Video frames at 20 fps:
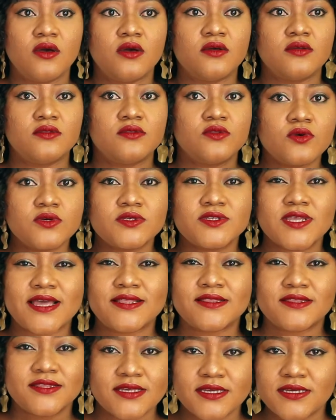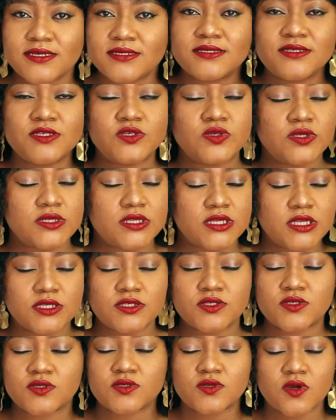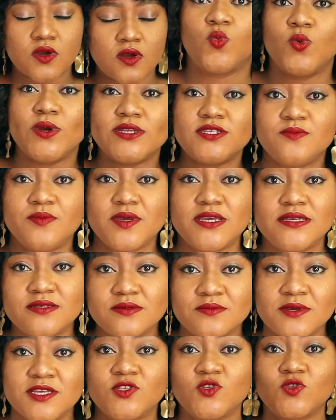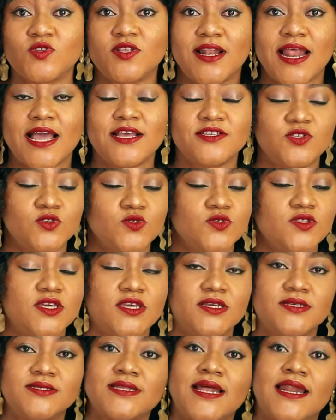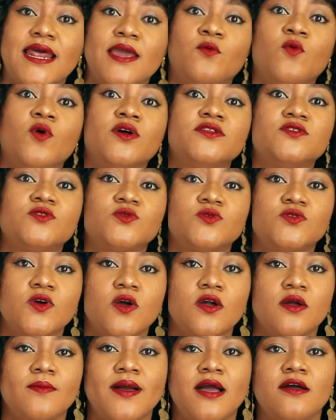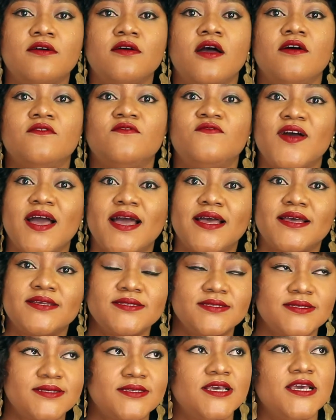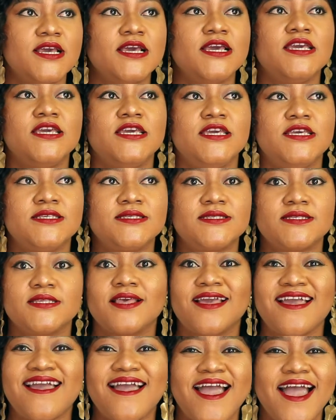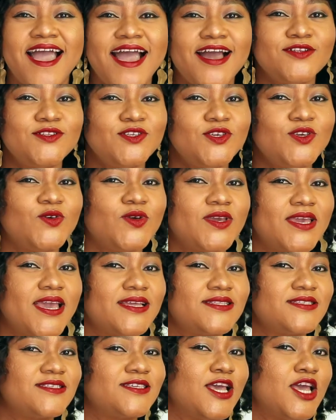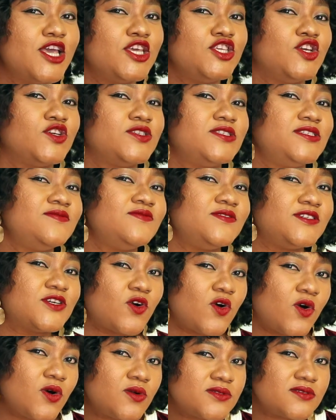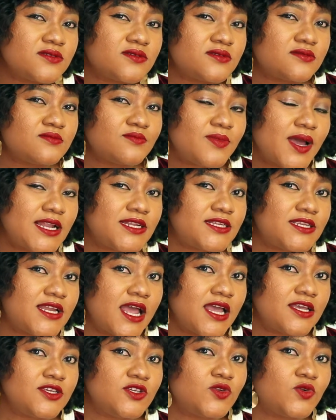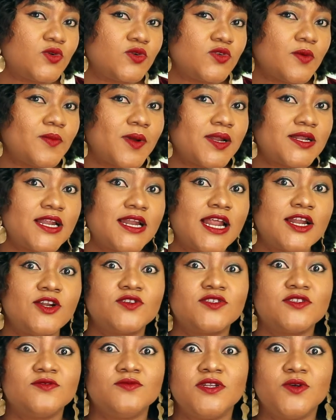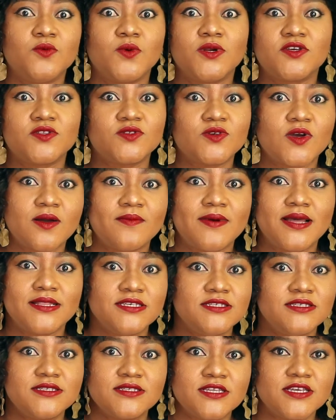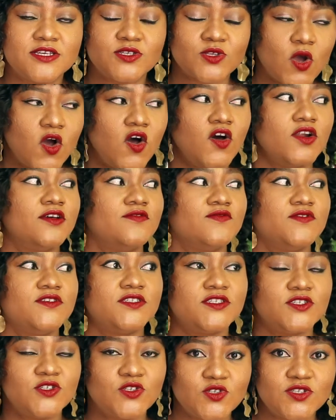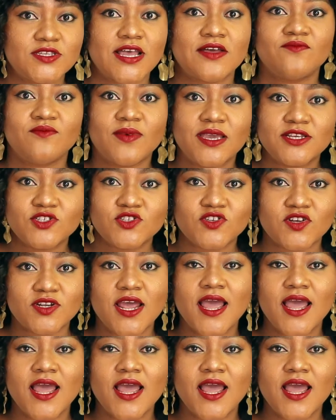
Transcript: Those are things you need to talk about. Which brings me to the last two things that I want to talk about. First is, how do you get your difficult partner, your partner that doesn't really want to talk about these things, all of these issues I've mentioned,